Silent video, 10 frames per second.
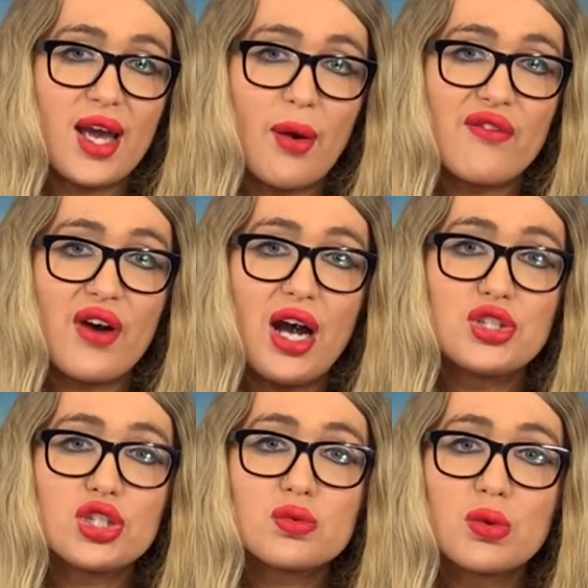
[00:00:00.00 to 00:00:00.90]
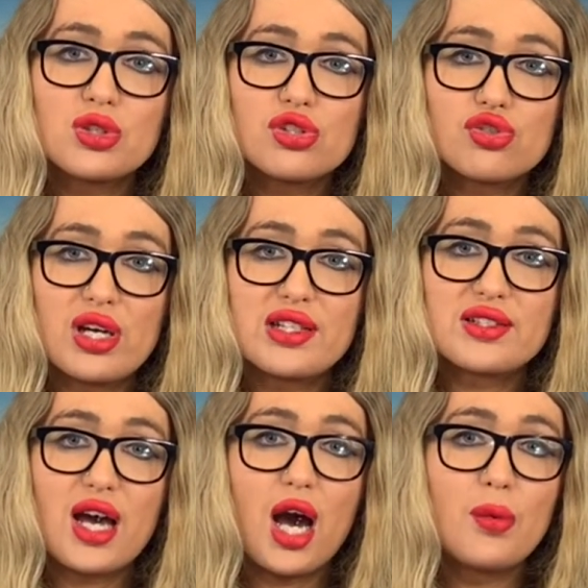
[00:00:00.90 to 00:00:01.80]
However, I just want to stress
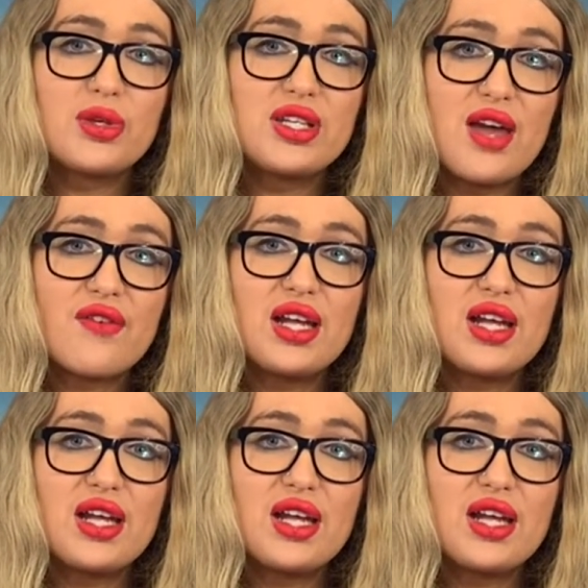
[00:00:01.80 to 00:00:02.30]
that I would never